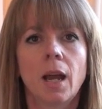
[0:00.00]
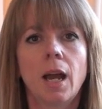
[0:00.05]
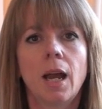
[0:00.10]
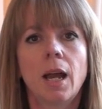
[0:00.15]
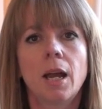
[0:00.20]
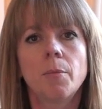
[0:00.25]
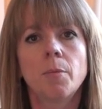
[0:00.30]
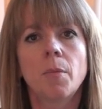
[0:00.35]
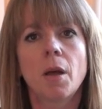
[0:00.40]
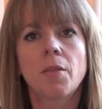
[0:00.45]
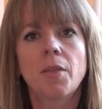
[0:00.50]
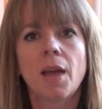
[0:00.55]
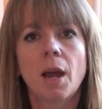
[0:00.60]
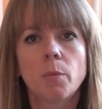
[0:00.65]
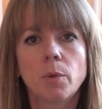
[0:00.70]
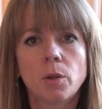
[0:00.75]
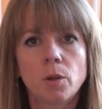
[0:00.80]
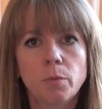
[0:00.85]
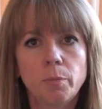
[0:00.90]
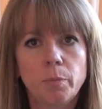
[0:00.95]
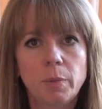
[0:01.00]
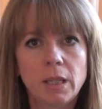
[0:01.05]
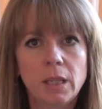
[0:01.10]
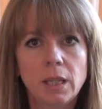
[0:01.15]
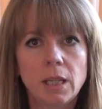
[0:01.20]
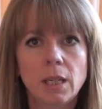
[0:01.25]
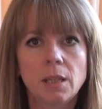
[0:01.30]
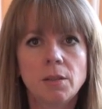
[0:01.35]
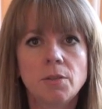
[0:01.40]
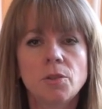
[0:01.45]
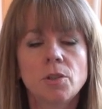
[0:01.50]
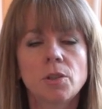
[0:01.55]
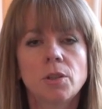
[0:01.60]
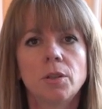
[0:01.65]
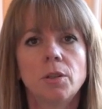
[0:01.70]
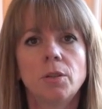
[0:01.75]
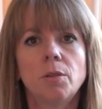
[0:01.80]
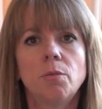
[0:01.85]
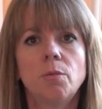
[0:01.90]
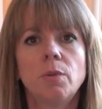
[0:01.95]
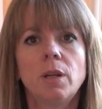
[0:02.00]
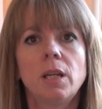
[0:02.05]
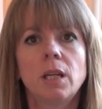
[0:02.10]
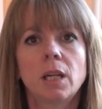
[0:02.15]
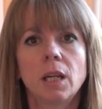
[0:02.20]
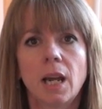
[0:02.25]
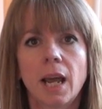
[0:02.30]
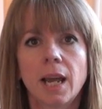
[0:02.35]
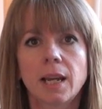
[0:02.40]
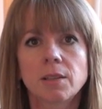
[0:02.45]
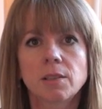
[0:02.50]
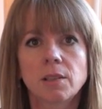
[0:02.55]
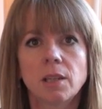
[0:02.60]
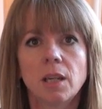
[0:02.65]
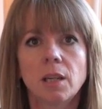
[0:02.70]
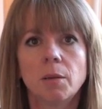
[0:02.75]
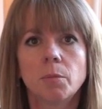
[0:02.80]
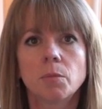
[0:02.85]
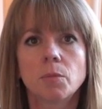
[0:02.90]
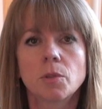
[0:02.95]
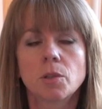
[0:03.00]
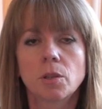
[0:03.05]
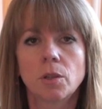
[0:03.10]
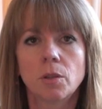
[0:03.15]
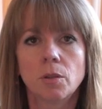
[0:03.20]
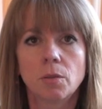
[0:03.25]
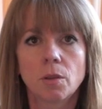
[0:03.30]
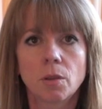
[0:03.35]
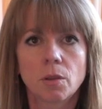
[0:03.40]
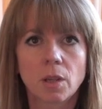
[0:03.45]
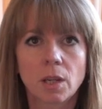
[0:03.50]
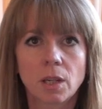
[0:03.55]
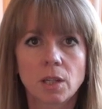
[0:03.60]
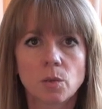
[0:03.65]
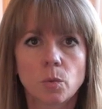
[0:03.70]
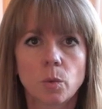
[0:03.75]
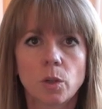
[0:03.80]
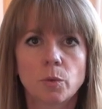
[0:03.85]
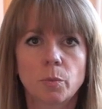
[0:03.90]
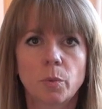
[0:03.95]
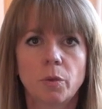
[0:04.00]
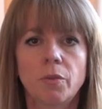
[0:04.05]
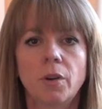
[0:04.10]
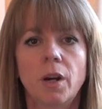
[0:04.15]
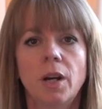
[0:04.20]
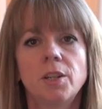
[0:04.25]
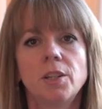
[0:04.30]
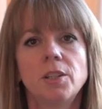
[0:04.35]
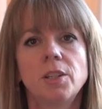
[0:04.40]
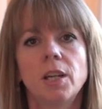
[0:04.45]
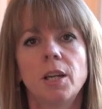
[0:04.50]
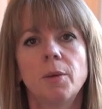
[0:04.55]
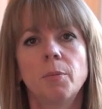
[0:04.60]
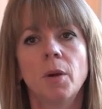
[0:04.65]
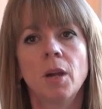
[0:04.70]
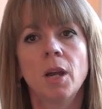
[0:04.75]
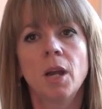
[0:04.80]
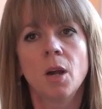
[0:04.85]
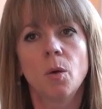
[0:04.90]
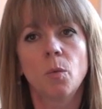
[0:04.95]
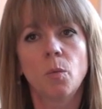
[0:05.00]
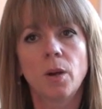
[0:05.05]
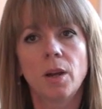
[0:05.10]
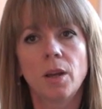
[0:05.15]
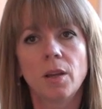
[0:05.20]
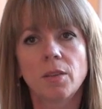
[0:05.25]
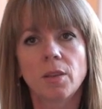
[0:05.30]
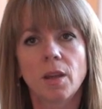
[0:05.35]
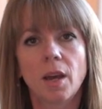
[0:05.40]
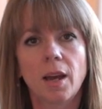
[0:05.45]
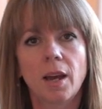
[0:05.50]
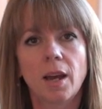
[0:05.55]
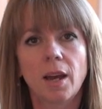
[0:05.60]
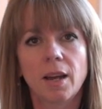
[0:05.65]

that we could begin to reconnect him to the things which provided him with